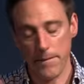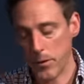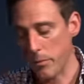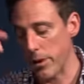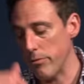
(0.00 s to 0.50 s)
Let
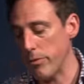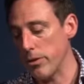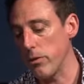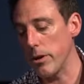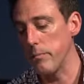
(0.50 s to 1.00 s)
me pray for you.
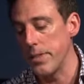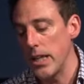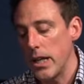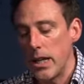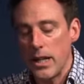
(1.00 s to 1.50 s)
Lord,
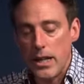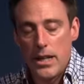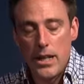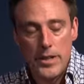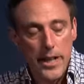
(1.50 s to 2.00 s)

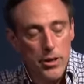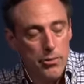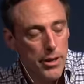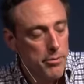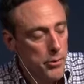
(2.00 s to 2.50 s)
I thank you
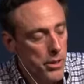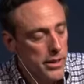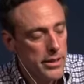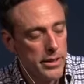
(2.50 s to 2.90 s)
for everyone